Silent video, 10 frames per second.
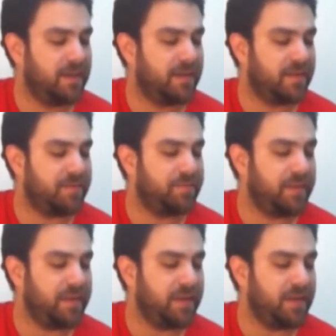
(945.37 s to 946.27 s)
the
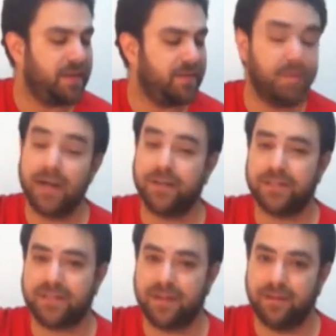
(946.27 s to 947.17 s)
B
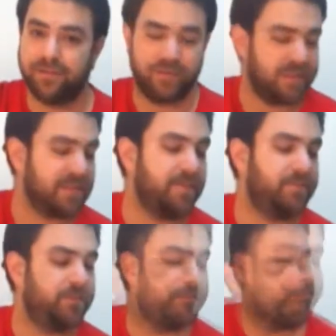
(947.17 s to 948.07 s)
minor scale, for
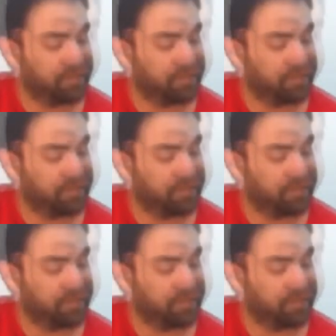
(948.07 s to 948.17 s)
example.